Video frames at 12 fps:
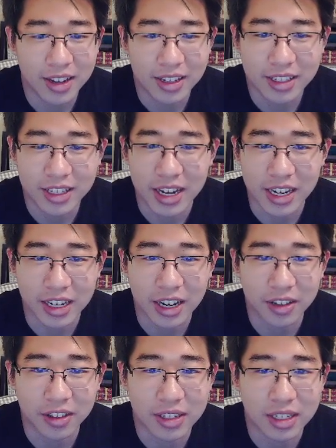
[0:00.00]
taking
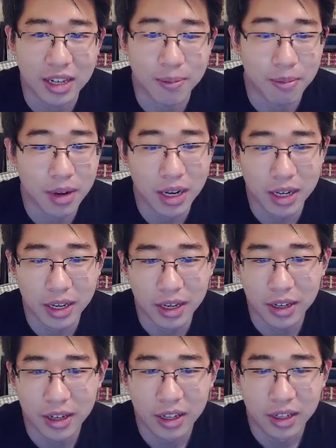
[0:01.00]
out this Muck,
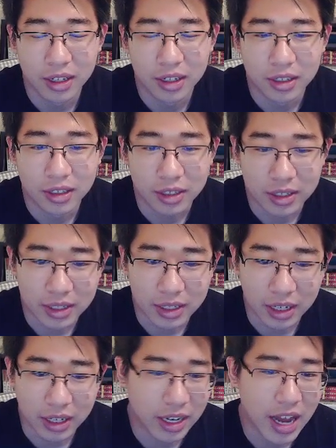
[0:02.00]
just
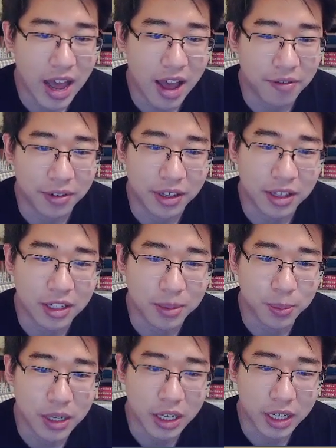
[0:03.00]
laughing at this
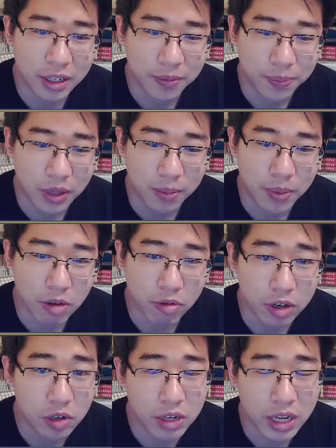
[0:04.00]
Muck. But
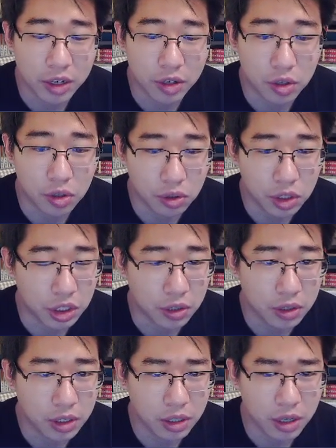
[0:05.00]
we do get 2
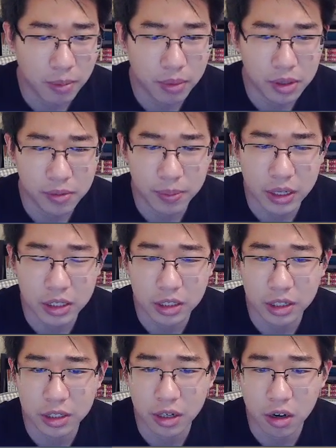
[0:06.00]
shields here, I believe, because
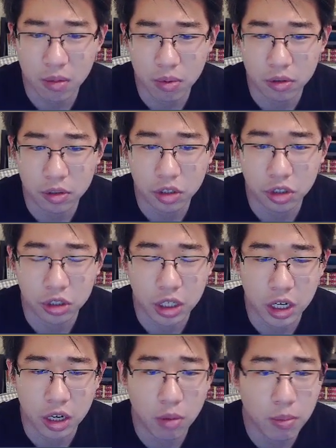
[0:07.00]
this Dark Pulse should
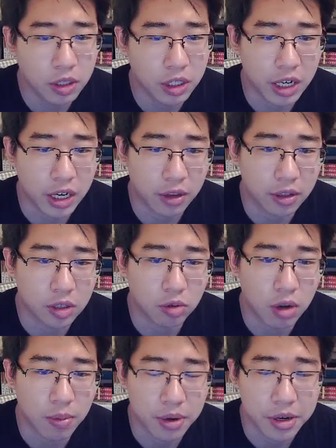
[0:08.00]
almost take out the
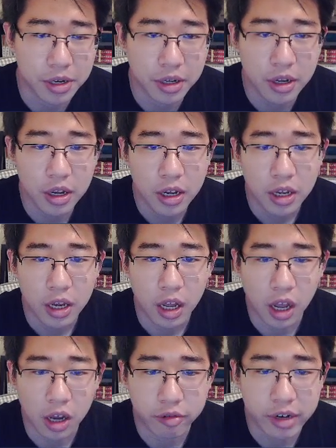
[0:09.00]
Swampert.
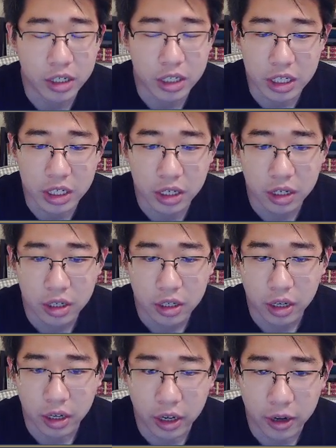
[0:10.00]
Great League,
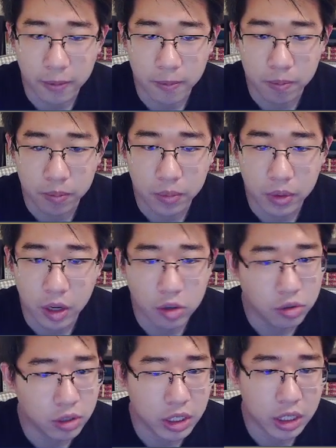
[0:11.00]

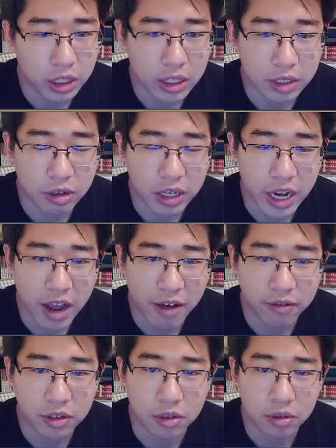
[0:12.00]
Ultra League it does around
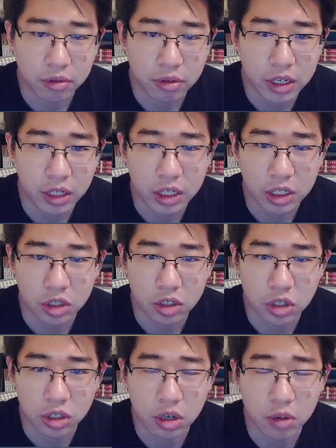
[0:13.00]
half, so Great League
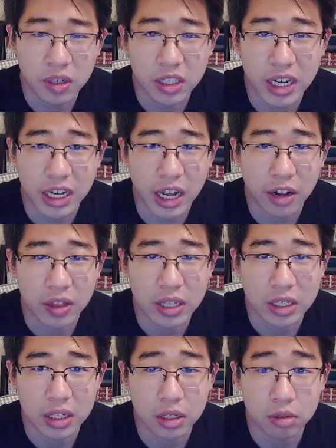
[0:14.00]
should almost take out
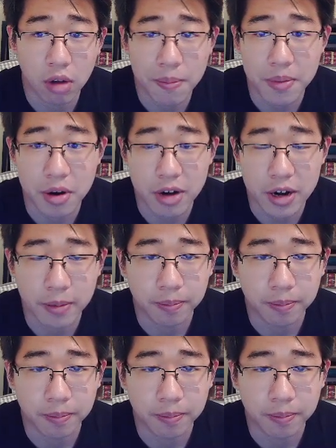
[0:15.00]
this Swampert, right?